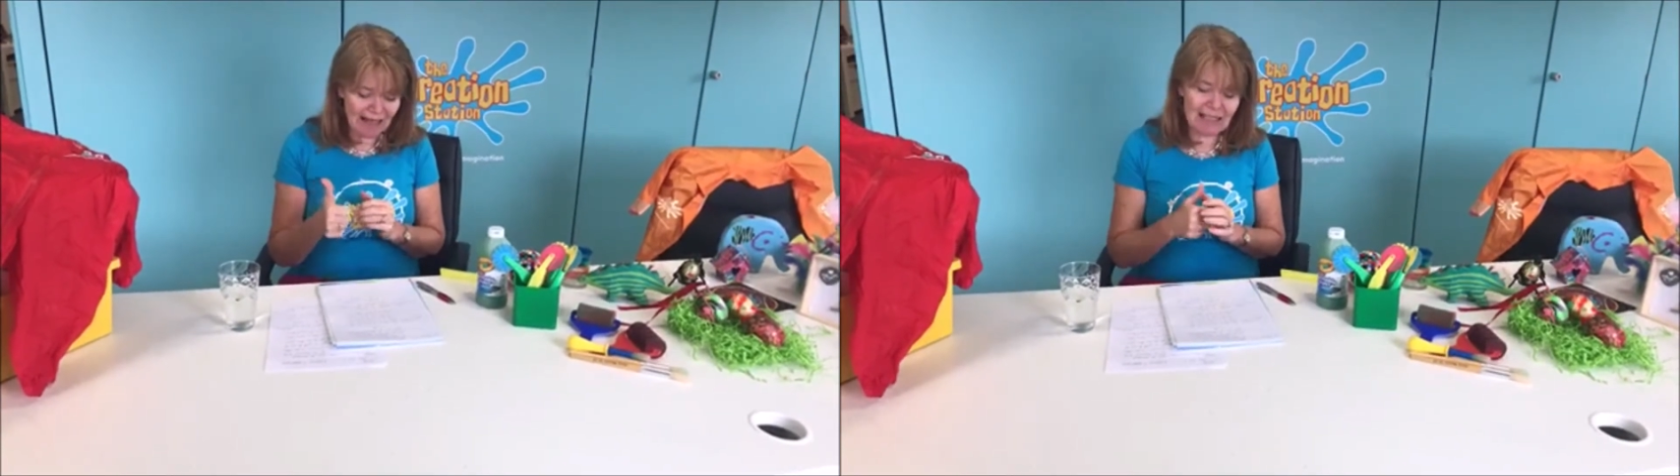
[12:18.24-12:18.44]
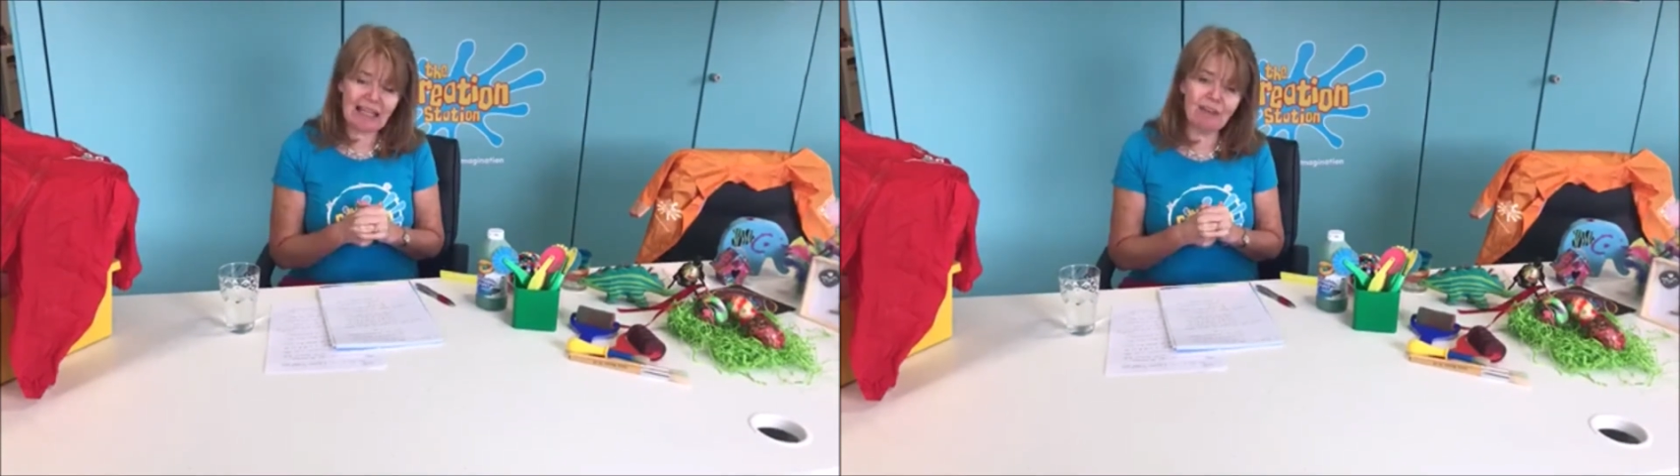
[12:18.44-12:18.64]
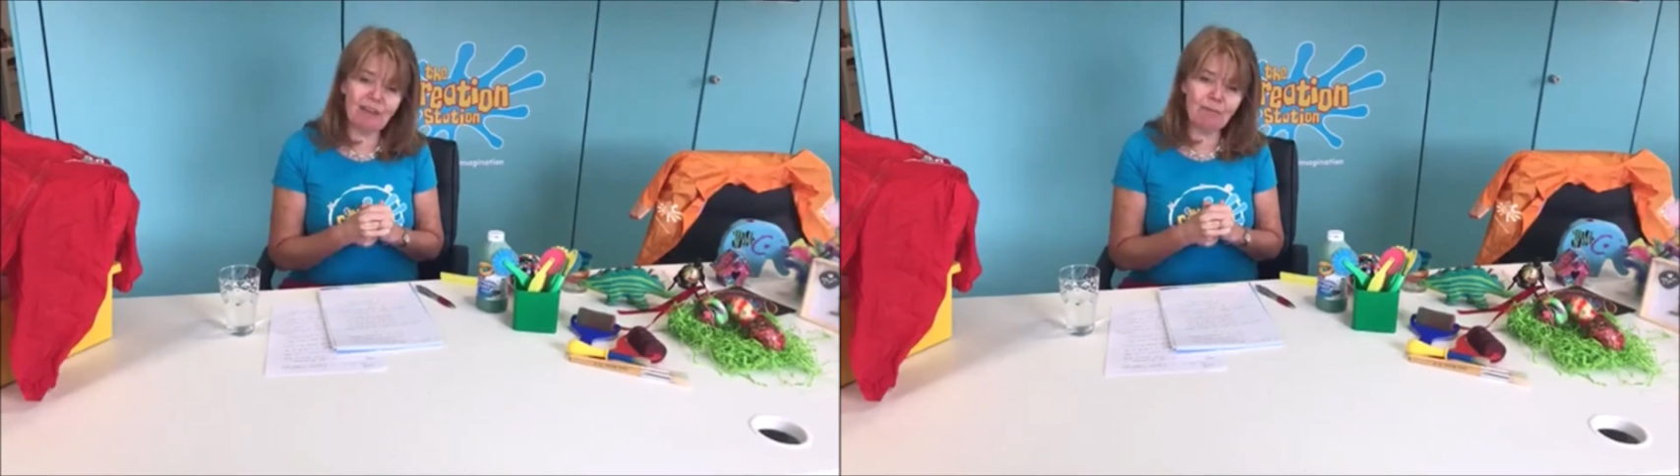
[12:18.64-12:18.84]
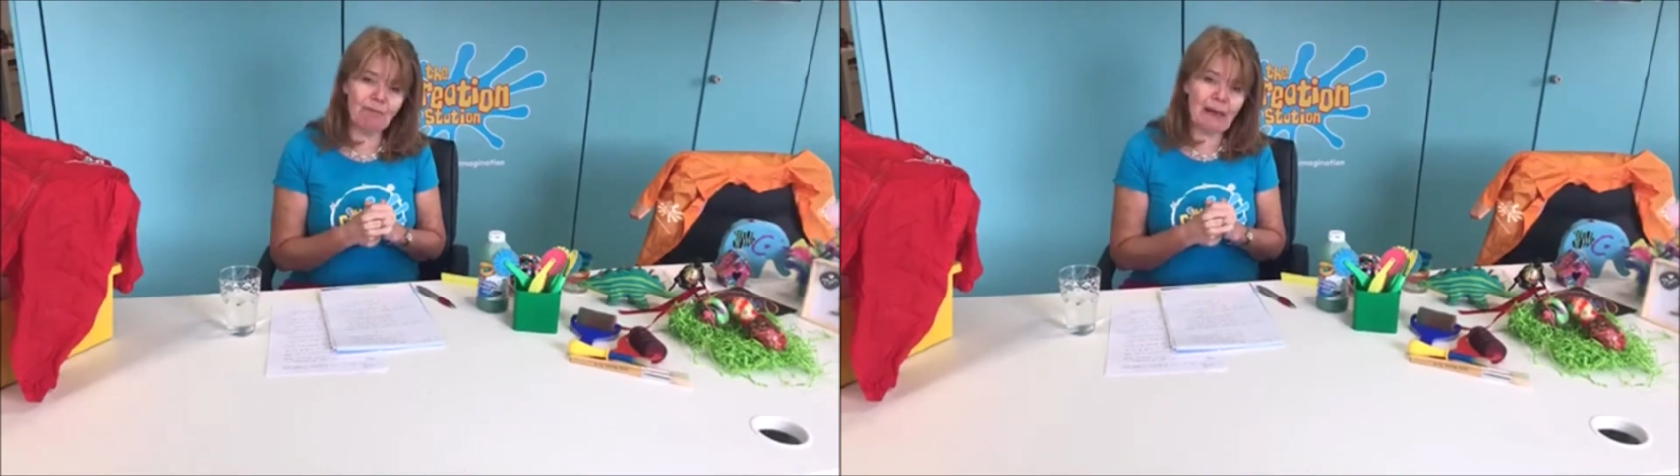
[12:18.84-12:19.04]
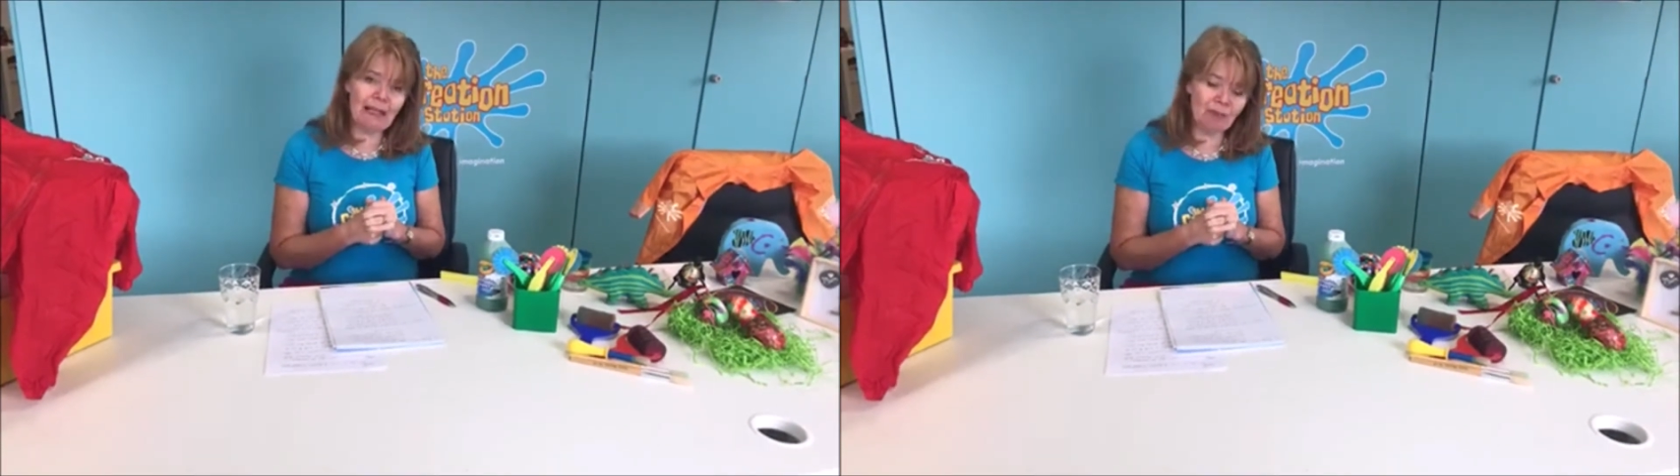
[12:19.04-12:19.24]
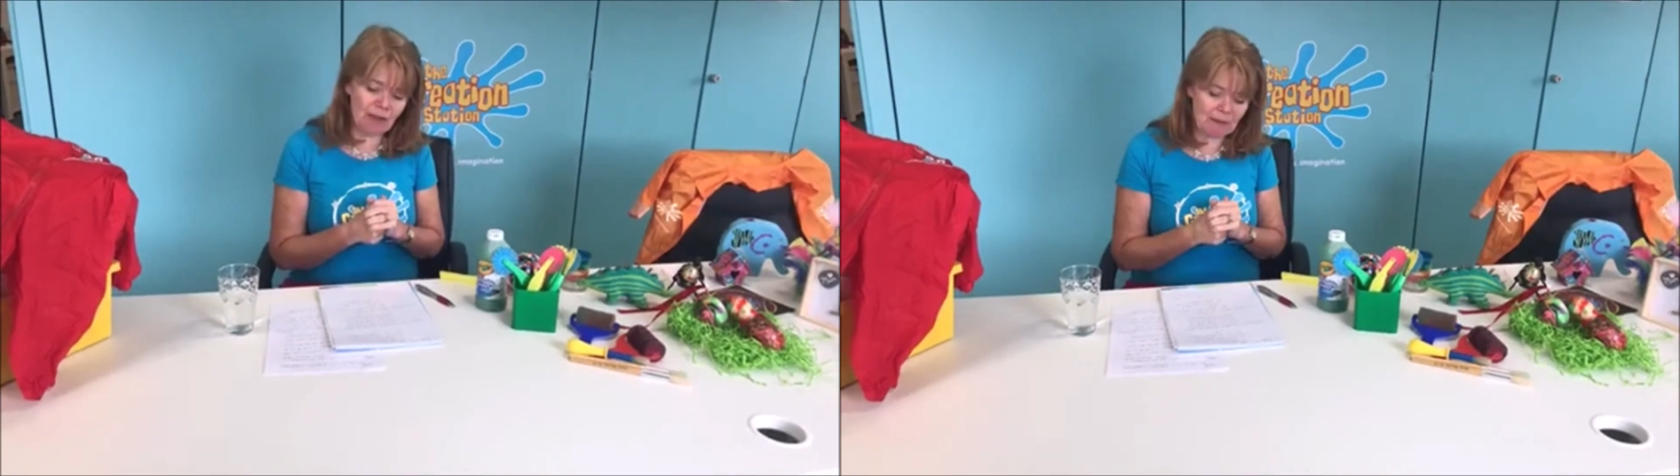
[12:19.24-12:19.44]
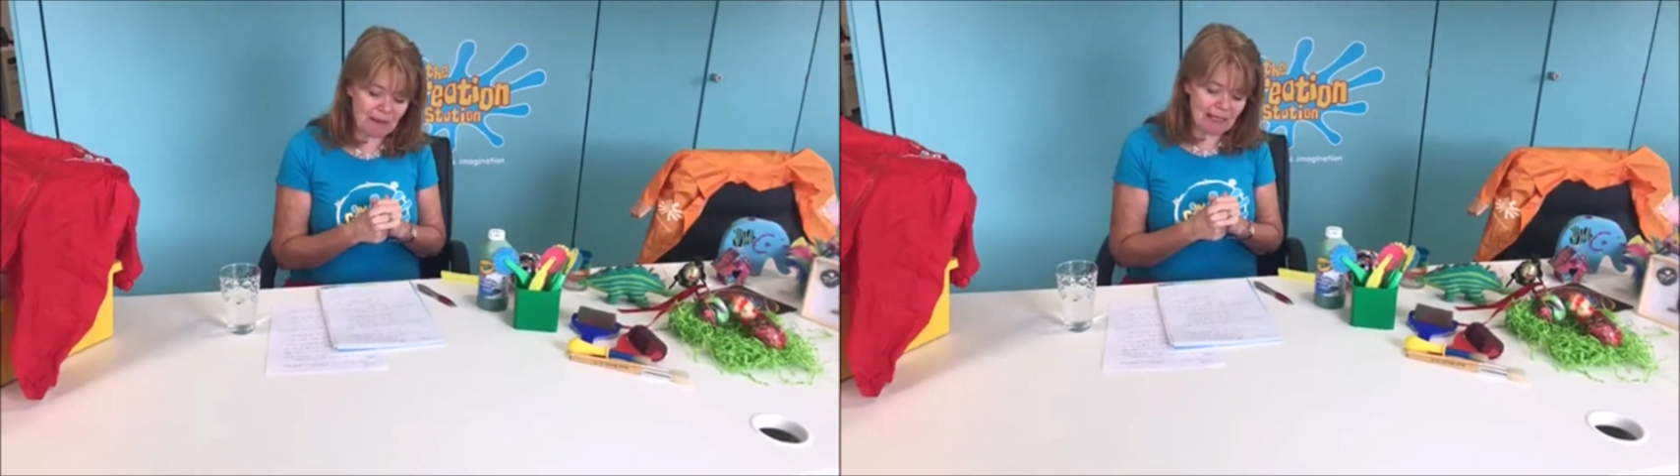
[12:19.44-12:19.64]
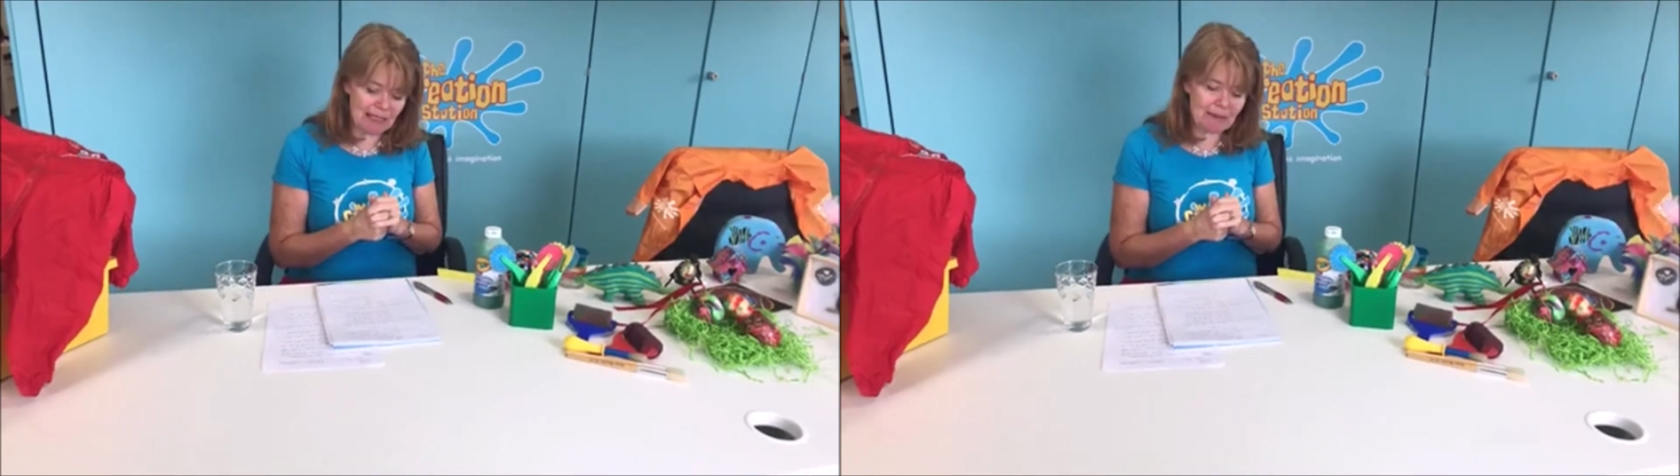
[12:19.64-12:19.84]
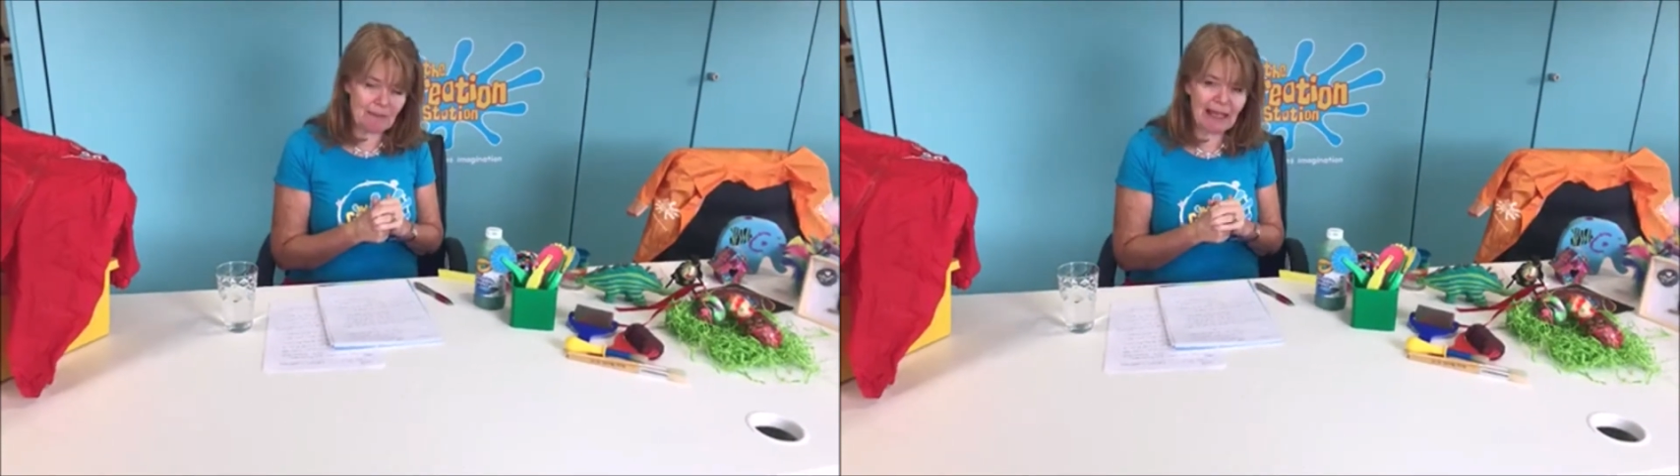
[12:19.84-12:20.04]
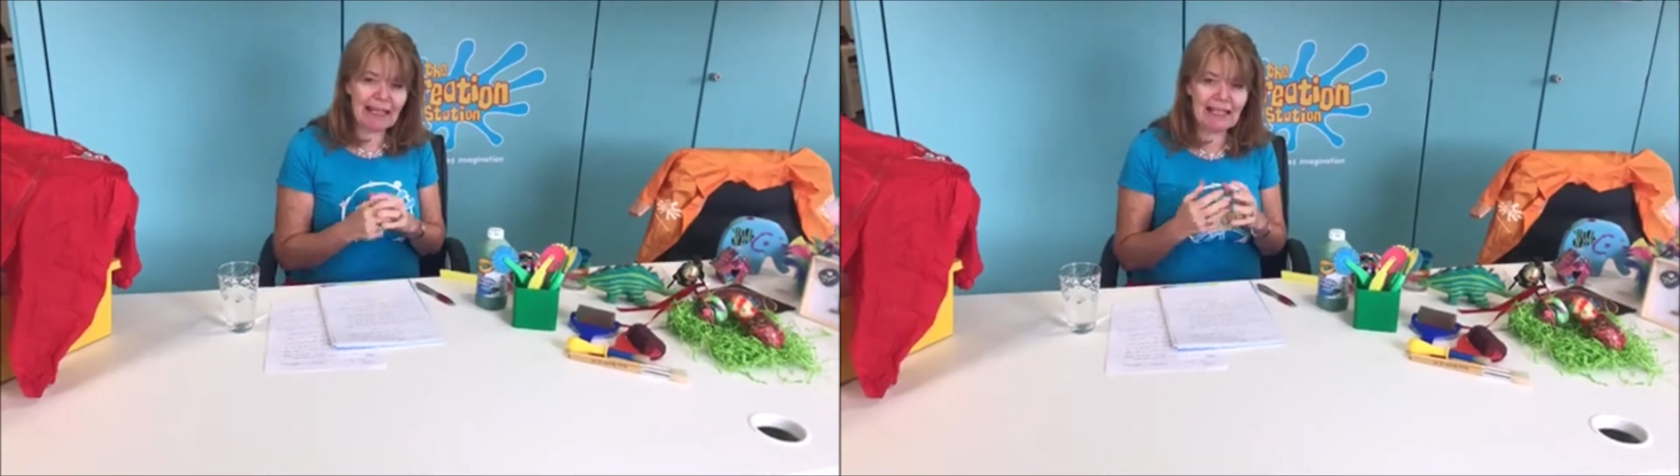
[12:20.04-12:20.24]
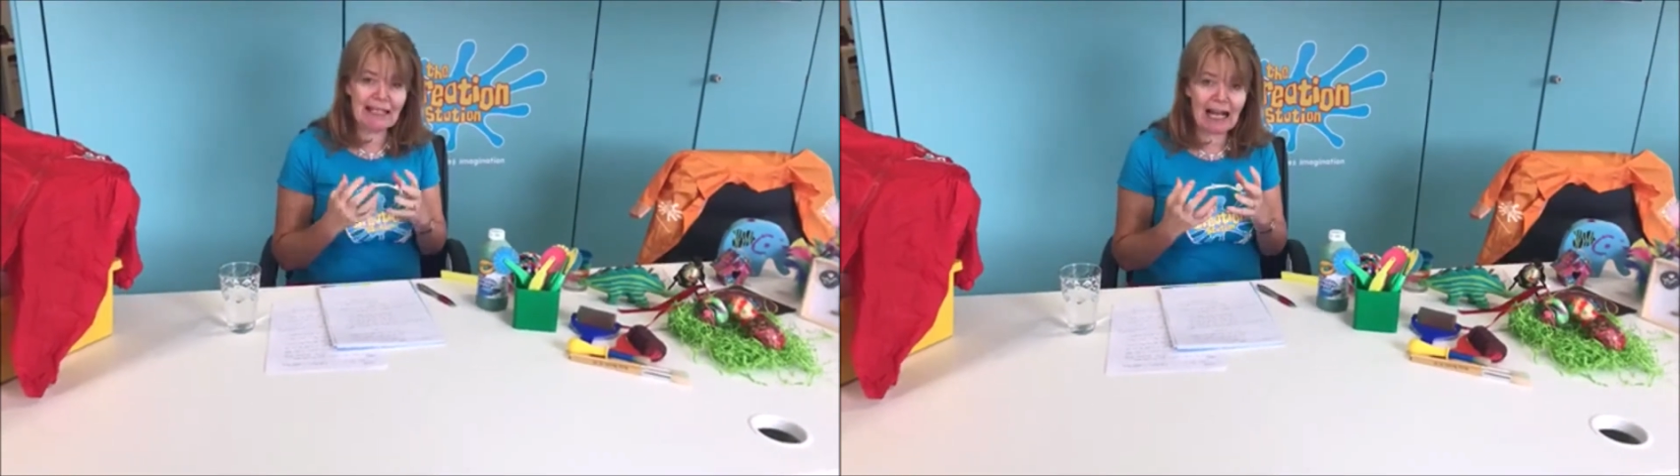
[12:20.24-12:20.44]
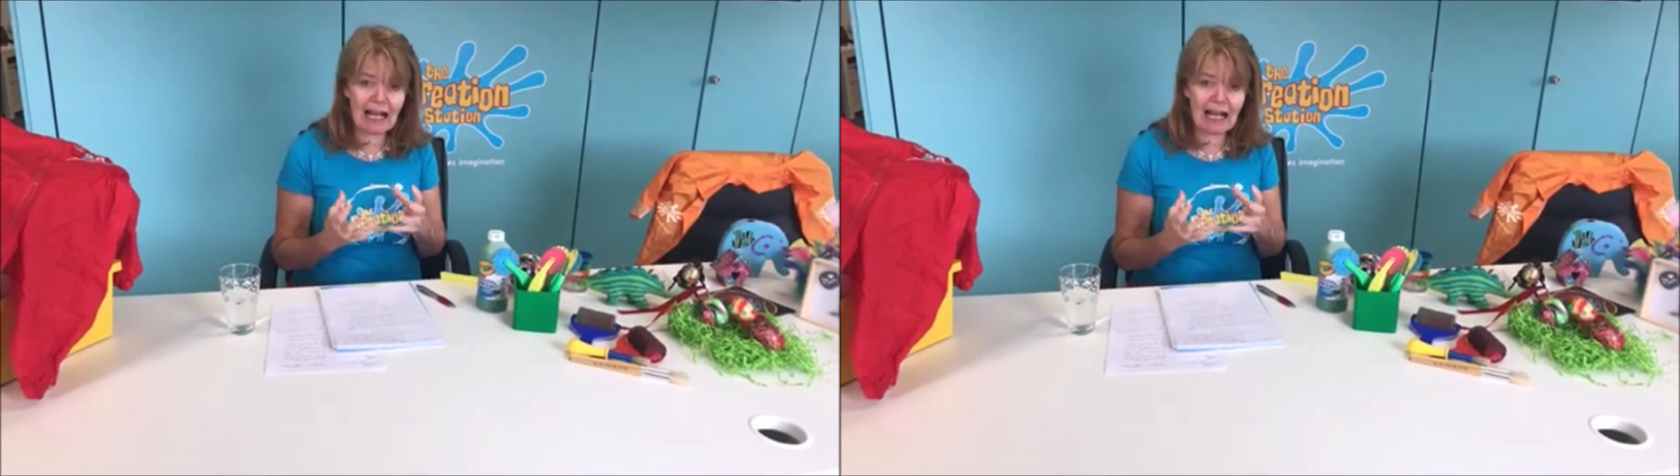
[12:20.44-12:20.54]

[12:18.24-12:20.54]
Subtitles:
The 7th benefit is it is